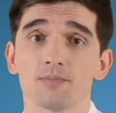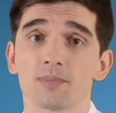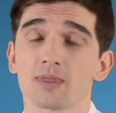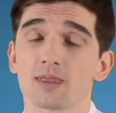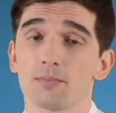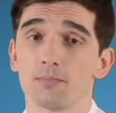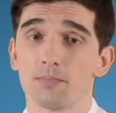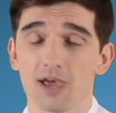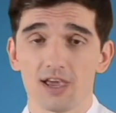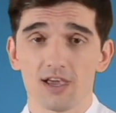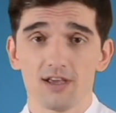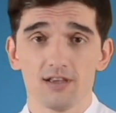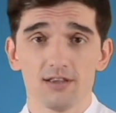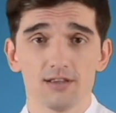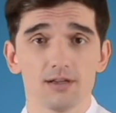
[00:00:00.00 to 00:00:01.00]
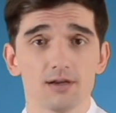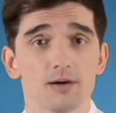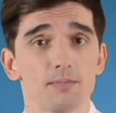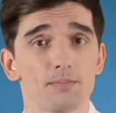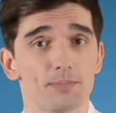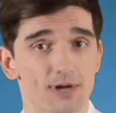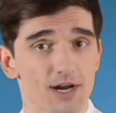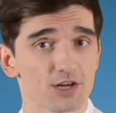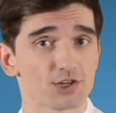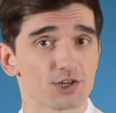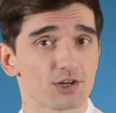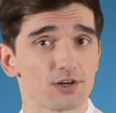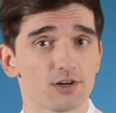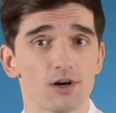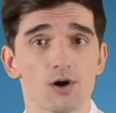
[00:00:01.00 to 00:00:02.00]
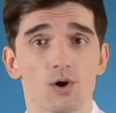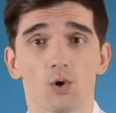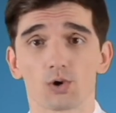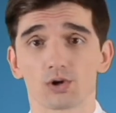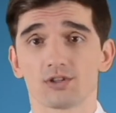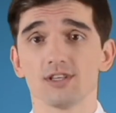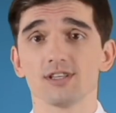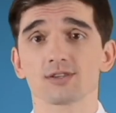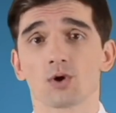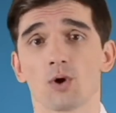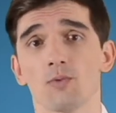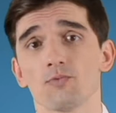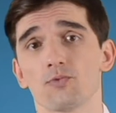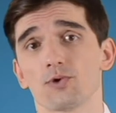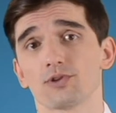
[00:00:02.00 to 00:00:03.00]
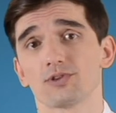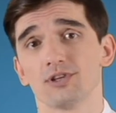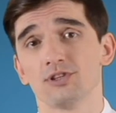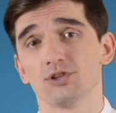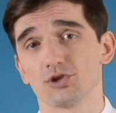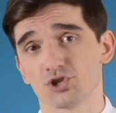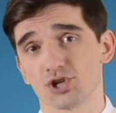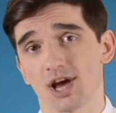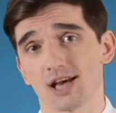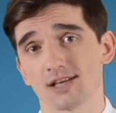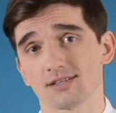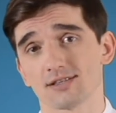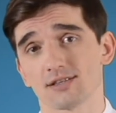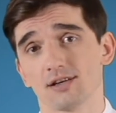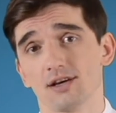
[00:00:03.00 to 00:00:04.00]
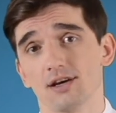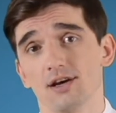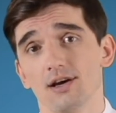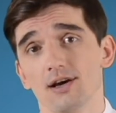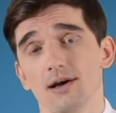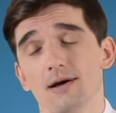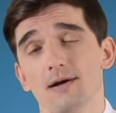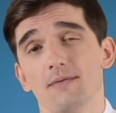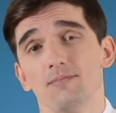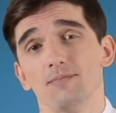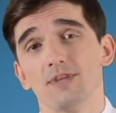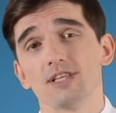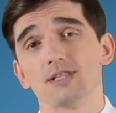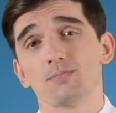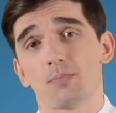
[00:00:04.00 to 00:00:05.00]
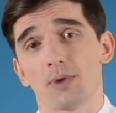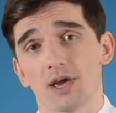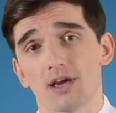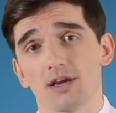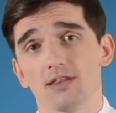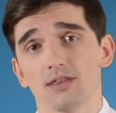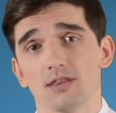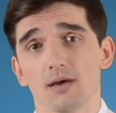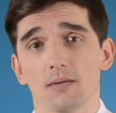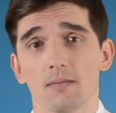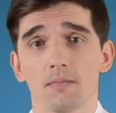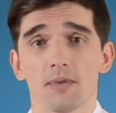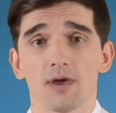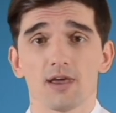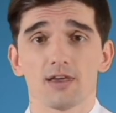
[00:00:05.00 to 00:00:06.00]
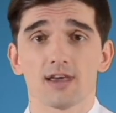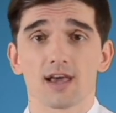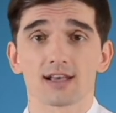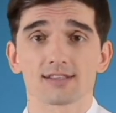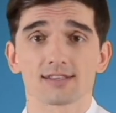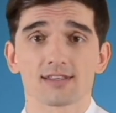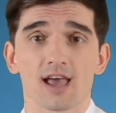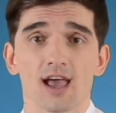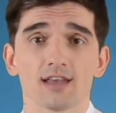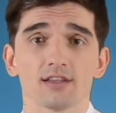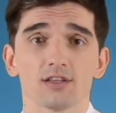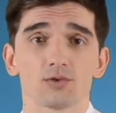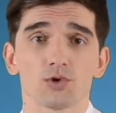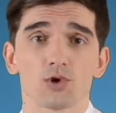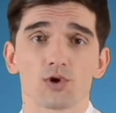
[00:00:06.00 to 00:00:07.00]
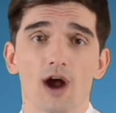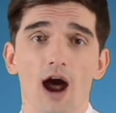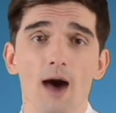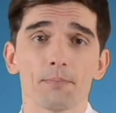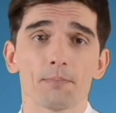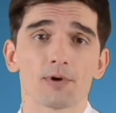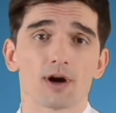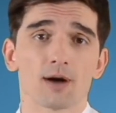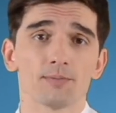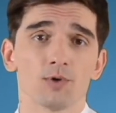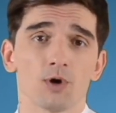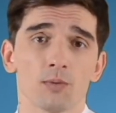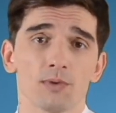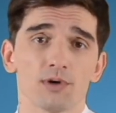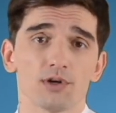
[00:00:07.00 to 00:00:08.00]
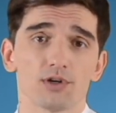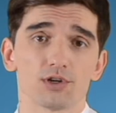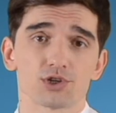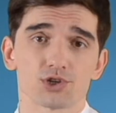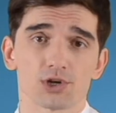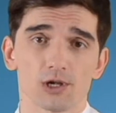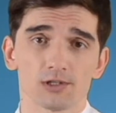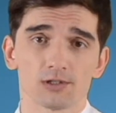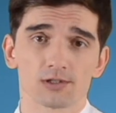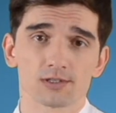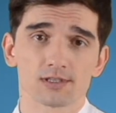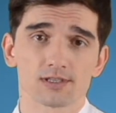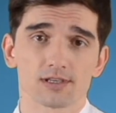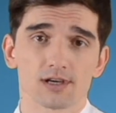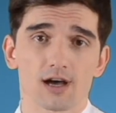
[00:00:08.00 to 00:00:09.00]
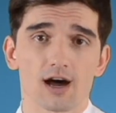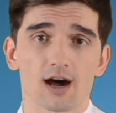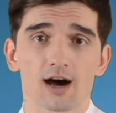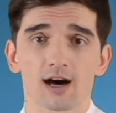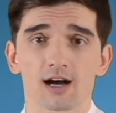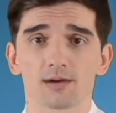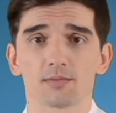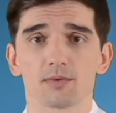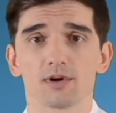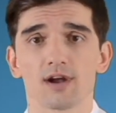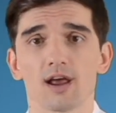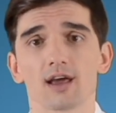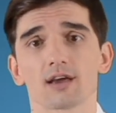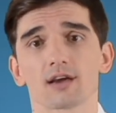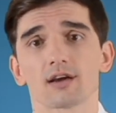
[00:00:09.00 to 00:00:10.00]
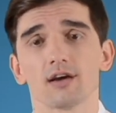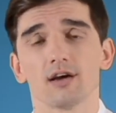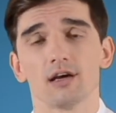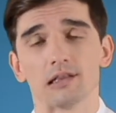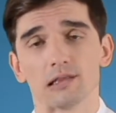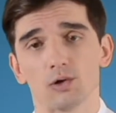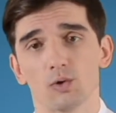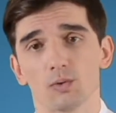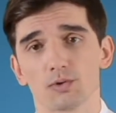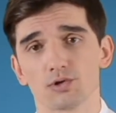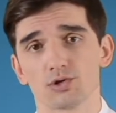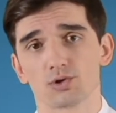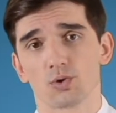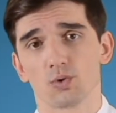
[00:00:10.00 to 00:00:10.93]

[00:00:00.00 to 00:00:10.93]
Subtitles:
pain, pressure, or discomfort in the chest. This pain may extend to your upper abdomen, shoulders, arm, neck, and lower jaw.